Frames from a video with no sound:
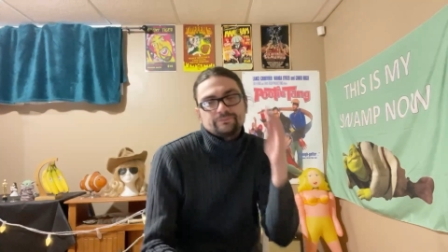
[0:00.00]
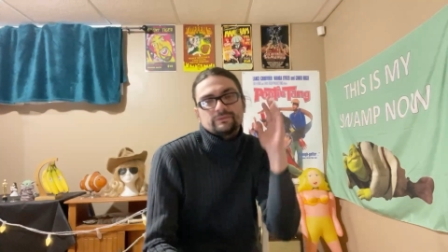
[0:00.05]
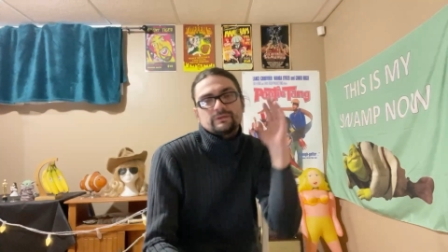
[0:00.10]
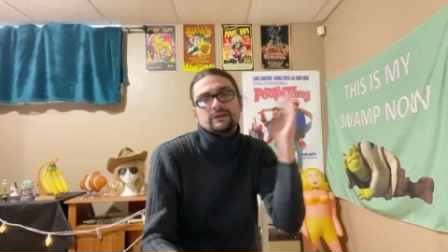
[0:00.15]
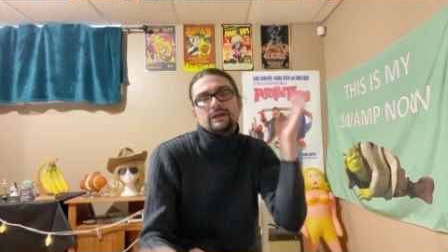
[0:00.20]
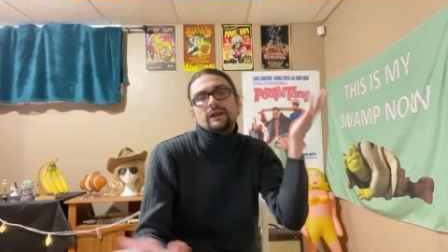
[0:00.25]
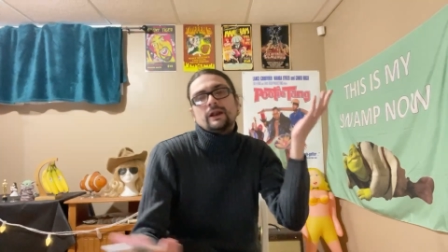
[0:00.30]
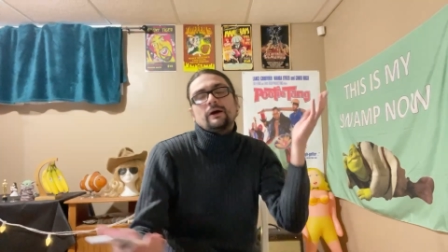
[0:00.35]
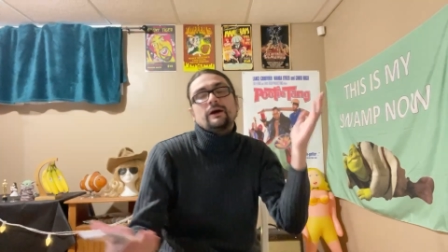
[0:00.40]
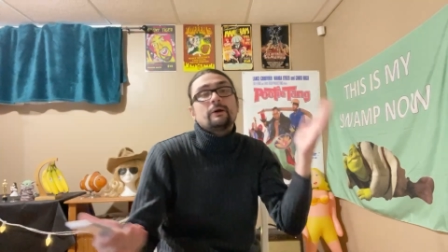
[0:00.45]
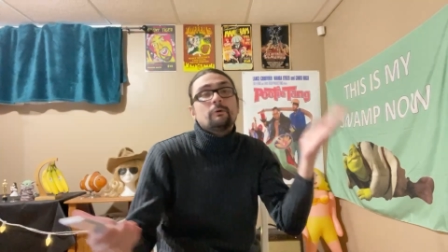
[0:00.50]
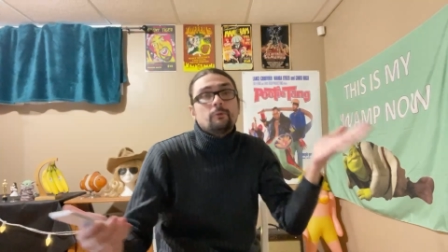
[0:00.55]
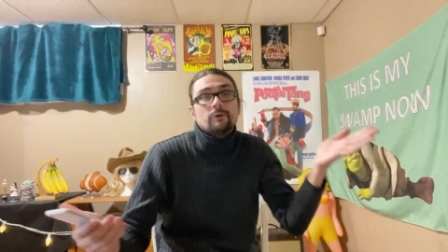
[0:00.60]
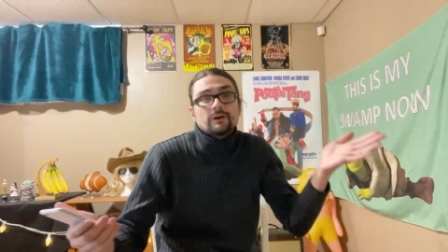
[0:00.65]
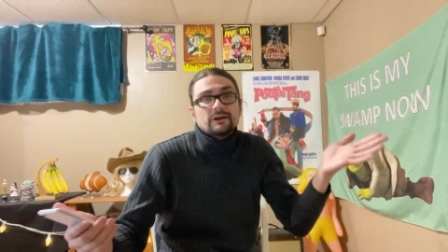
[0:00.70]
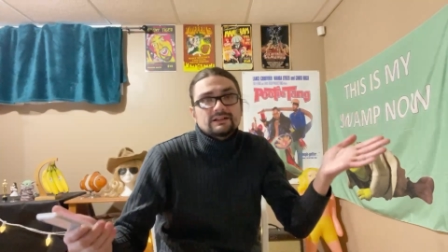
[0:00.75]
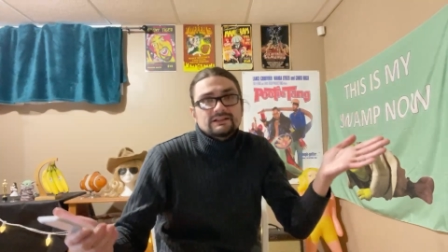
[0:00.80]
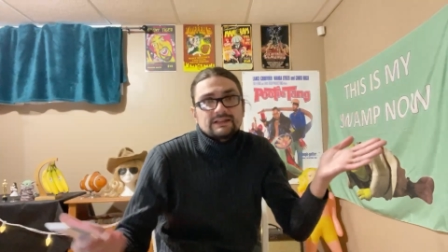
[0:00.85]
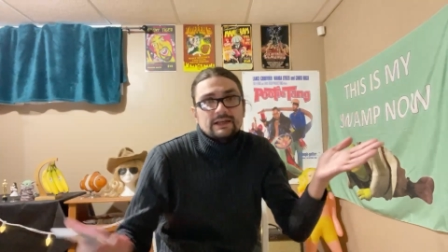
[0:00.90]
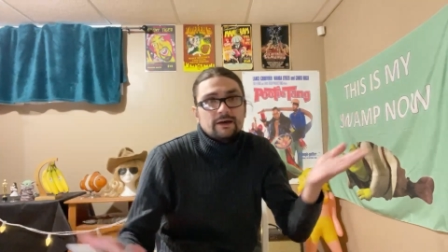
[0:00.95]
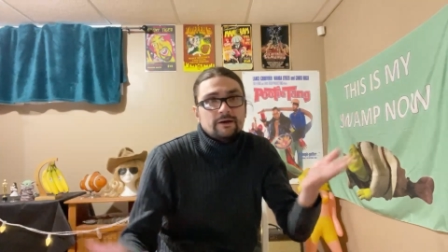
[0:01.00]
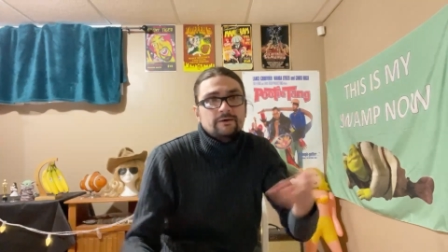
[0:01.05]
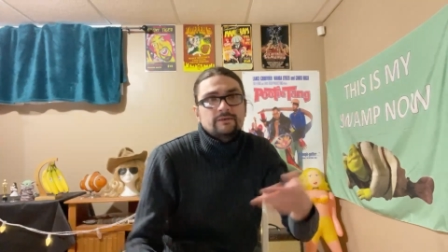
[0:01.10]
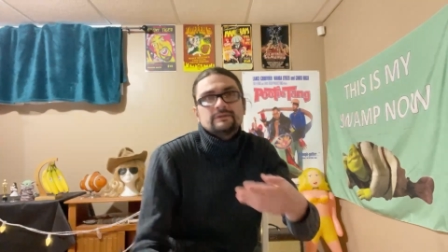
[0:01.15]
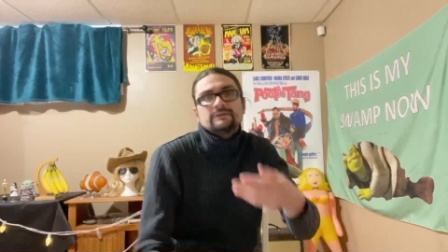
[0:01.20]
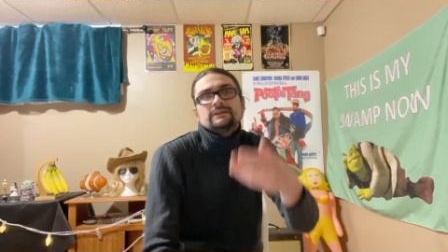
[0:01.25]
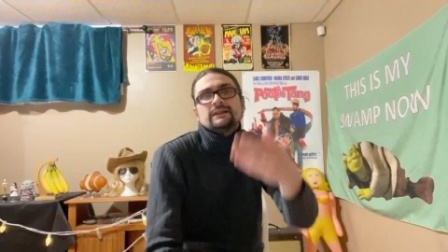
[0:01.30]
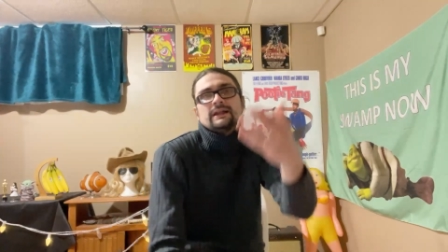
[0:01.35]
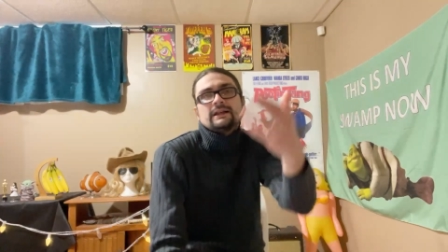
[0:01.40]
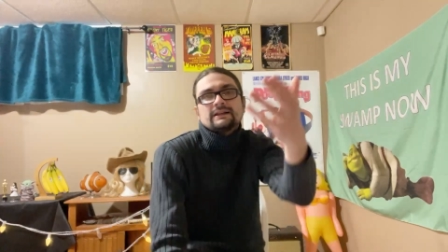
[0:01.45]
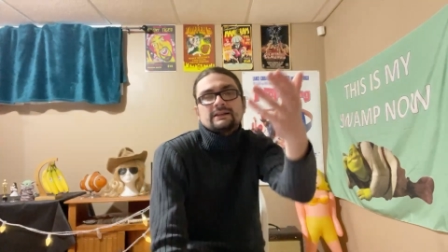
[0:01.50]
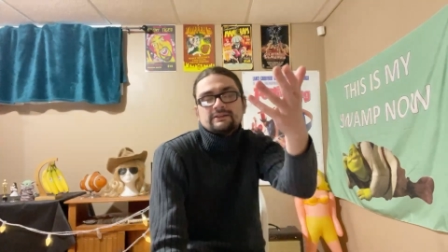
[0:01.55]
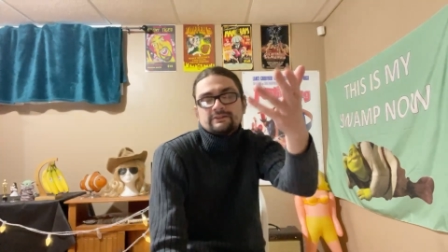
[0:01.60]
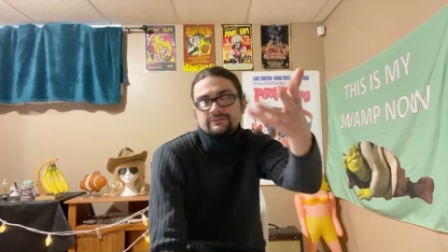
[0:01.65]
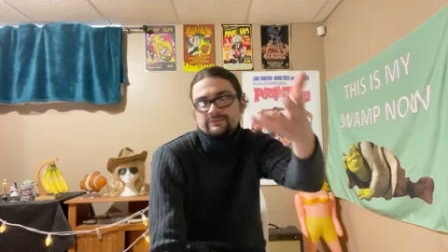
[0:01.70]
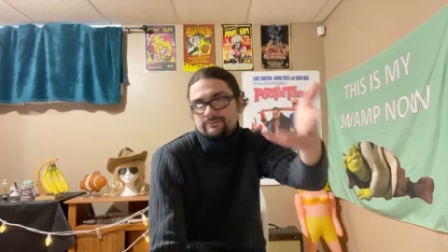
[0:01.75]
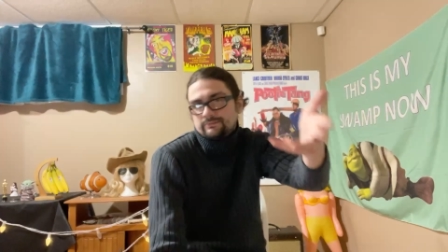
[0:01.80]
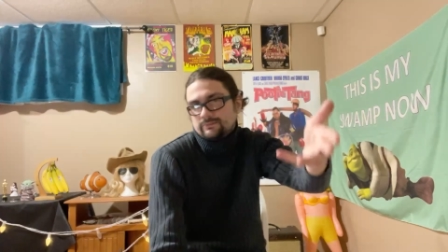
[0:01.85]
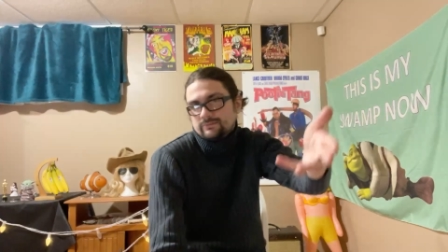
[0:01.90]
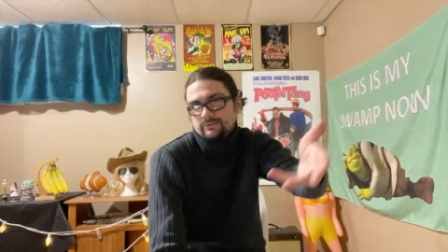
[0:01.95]
you know it works out like
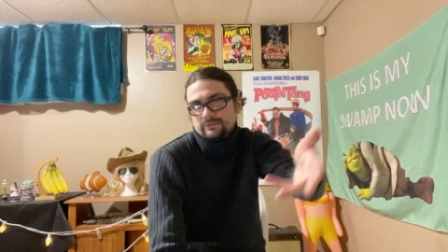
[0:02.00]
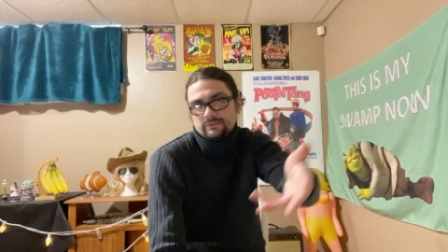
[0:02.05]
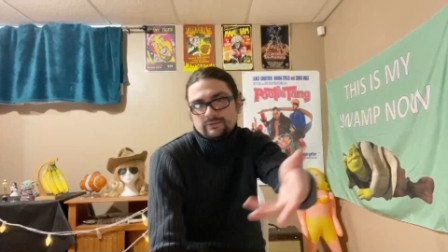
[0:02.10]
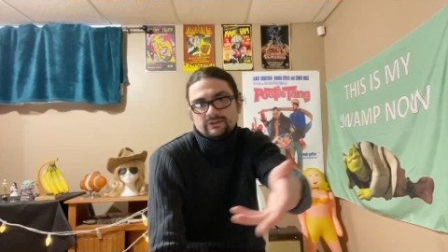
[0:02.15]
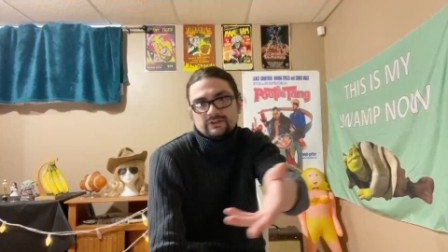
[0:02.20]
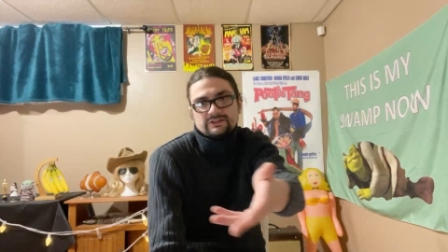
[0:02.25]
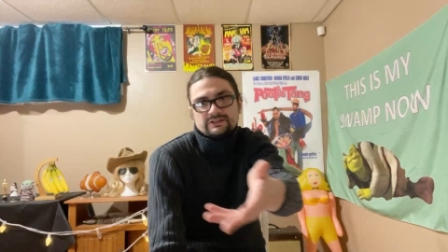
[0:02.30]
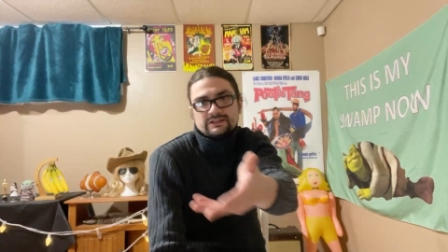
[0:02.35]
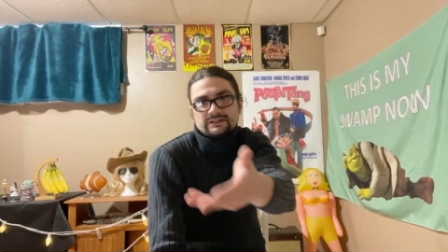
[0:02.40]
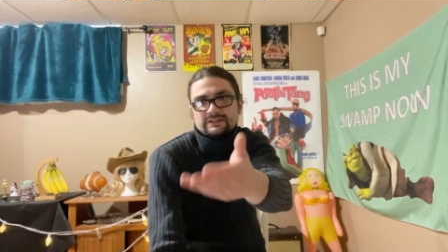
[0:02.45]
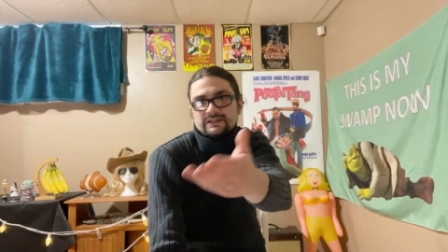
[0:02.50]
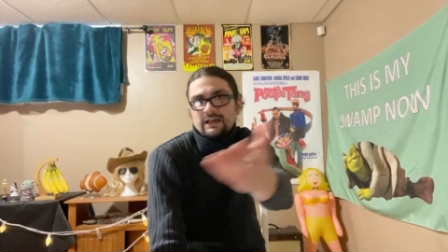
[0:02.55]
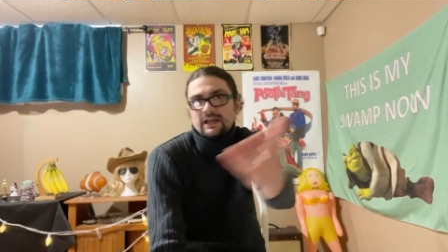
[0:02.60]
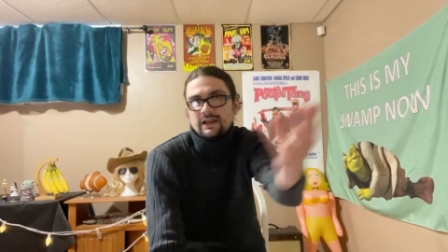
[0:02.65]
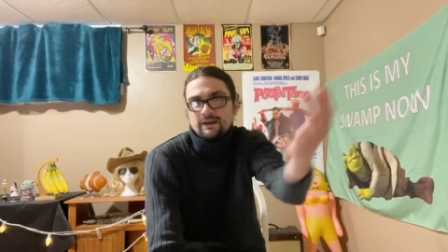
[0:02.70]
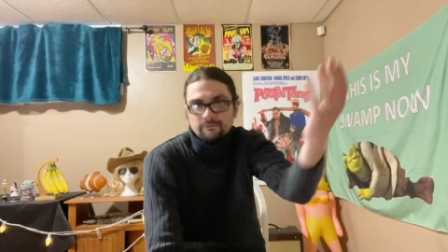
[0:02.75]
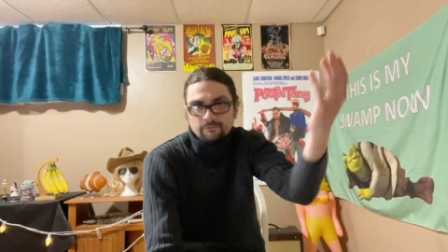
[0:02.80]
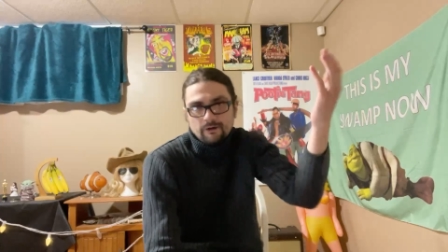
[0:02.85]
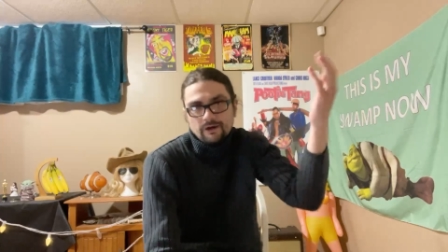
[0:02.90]
just in time.